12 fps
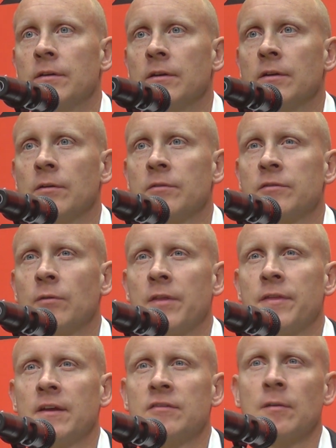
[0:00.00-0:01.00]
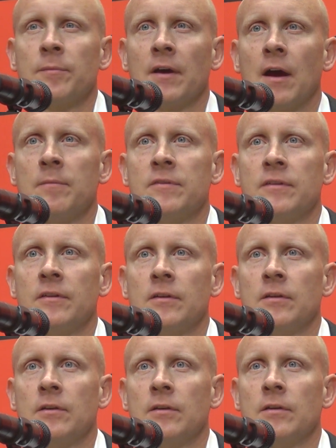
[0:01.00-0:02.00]
you know, so I think sometimes
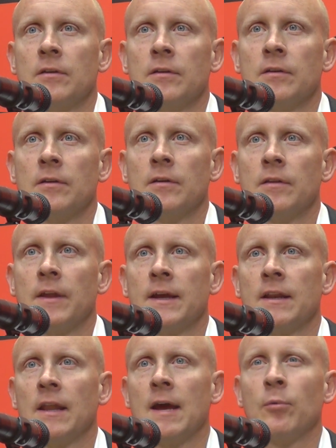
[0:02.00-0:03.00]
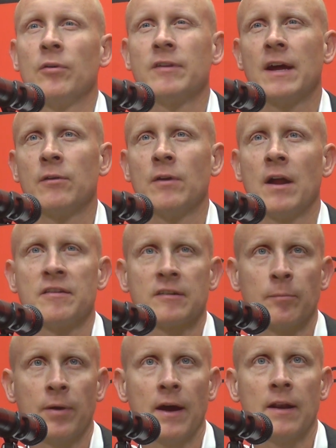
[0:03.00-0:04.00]
they get labeled as, hey, they're not as
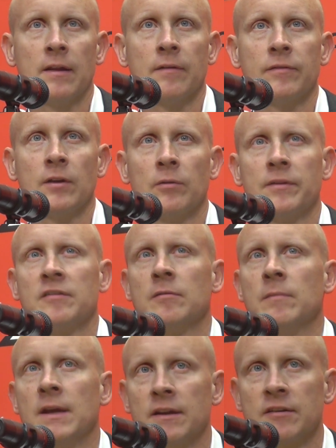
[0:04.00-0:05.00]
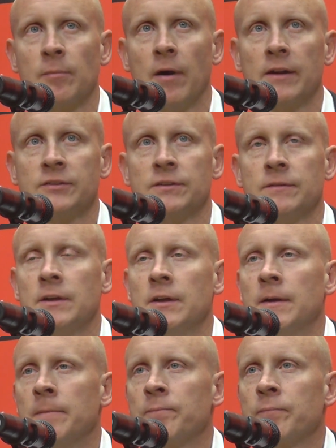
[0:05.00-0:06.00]
competitive. You know, it doesn't mean as much.
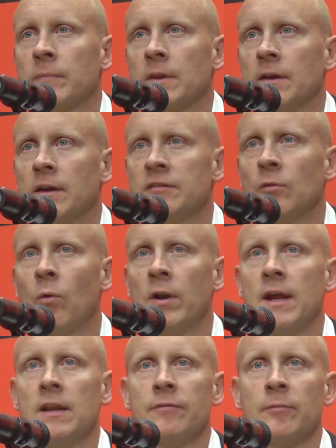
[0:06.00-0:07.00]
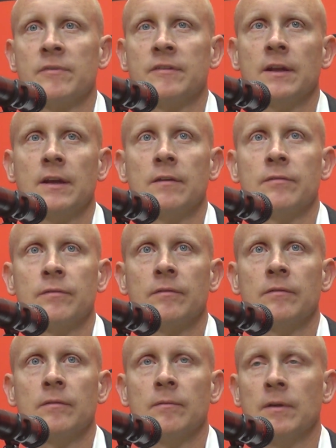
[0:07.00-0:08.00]
That's a 180 from Steve.
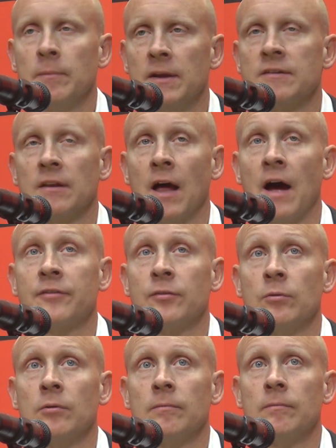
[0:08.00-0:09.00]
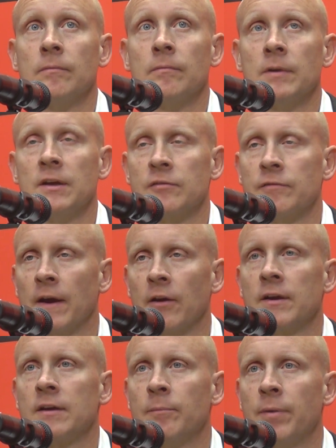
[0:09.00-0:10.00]
And it means a lot to him. He's
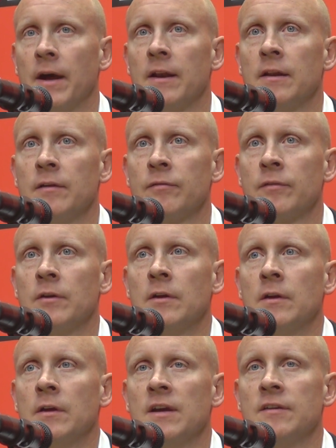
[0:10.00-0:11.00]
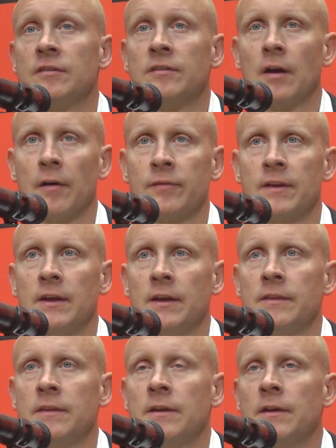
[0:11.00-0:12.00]
very competitive. He's a tough kid.